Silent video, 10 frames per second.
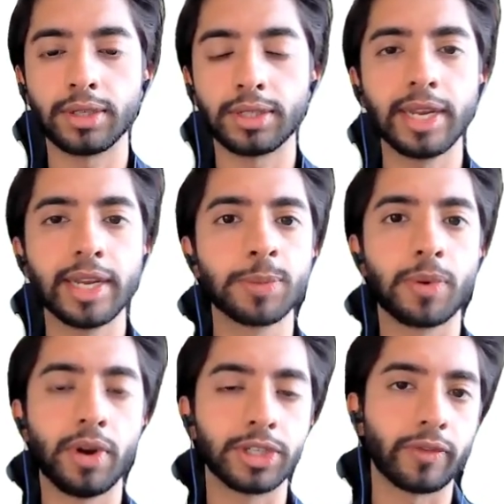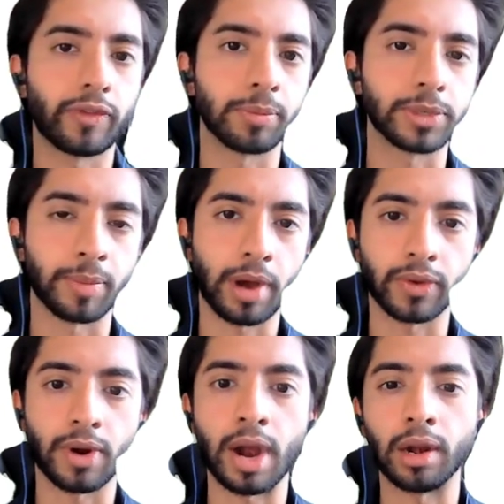take inspiration from some
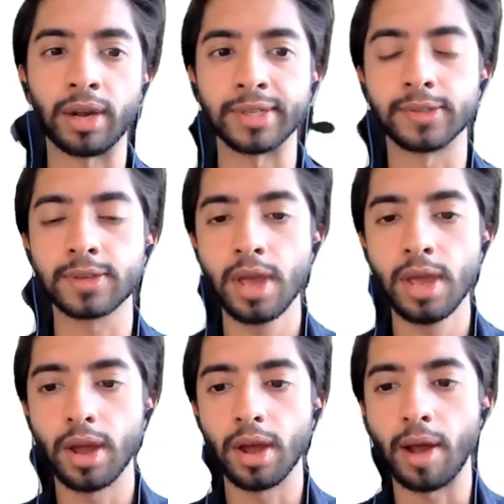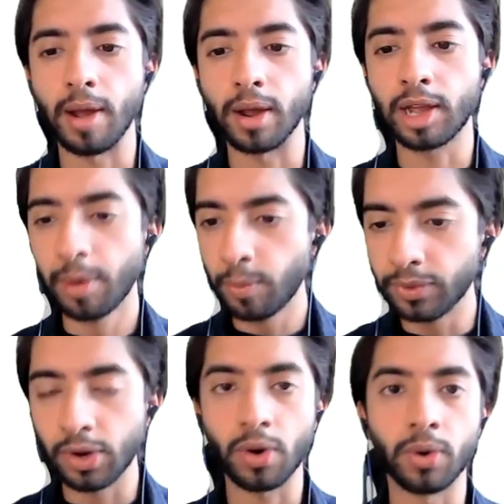other airlines, come up
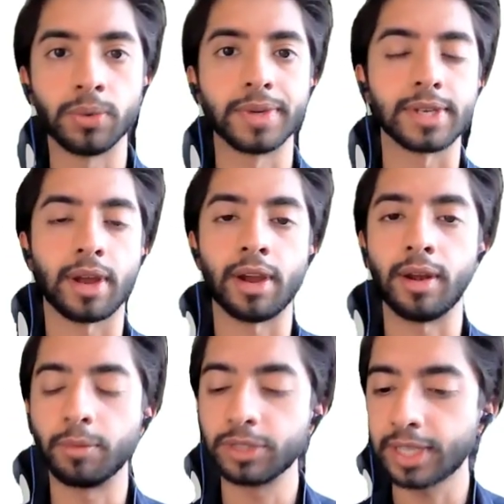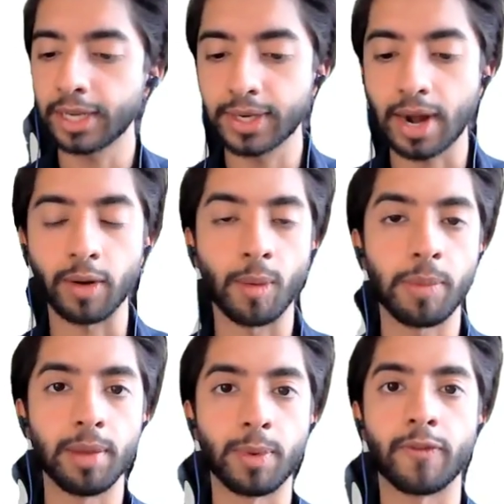with your own design, sketch it out on
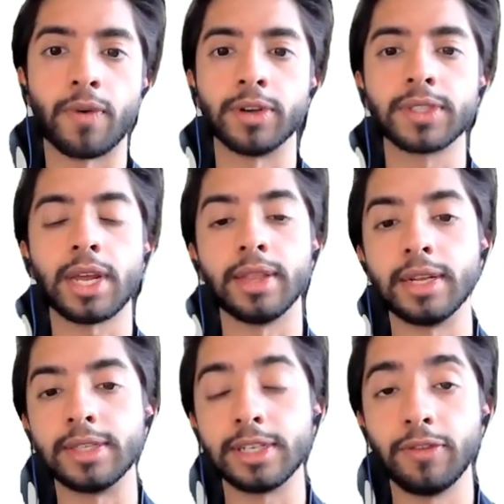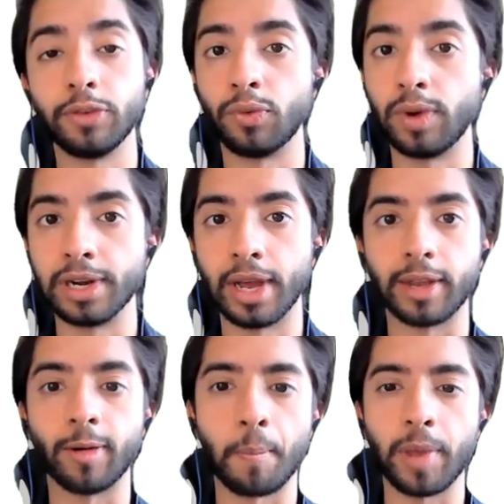paper first, and then see if you really
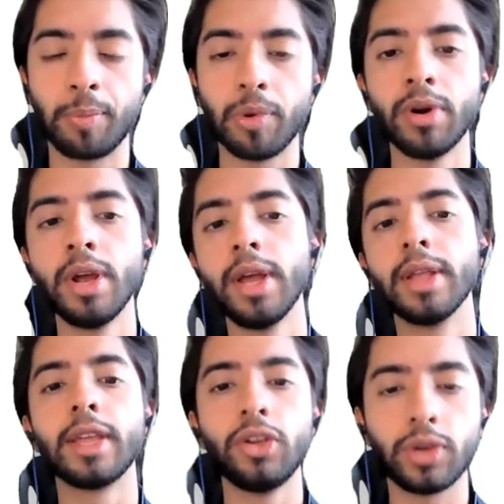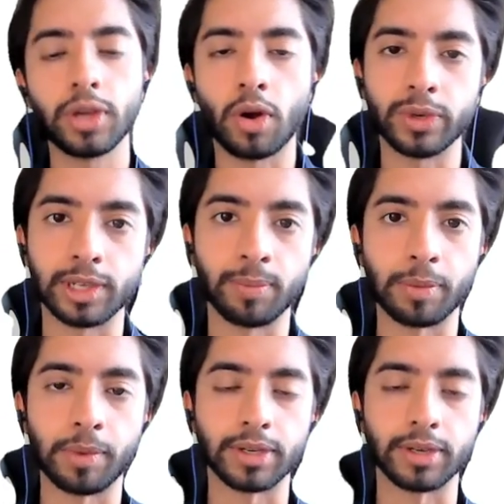like it on paper. Then you can always
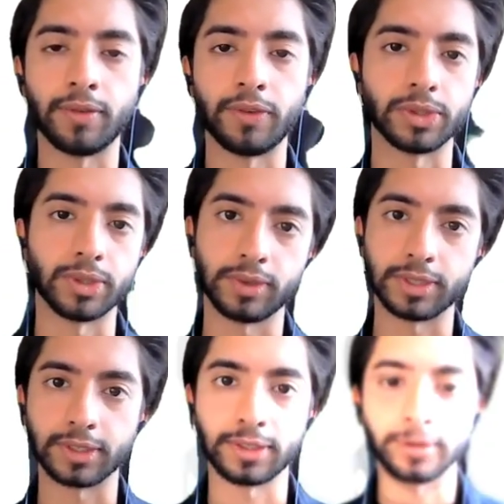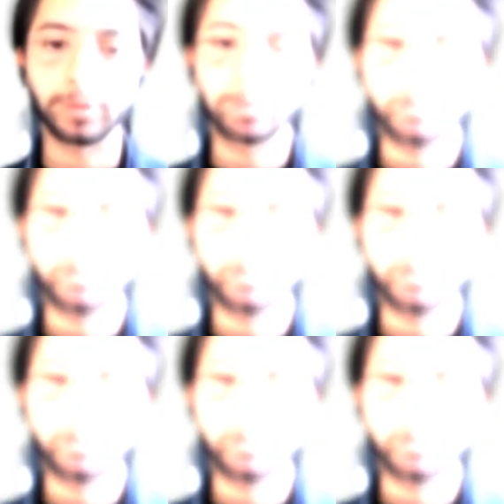implement it in Fusion 360.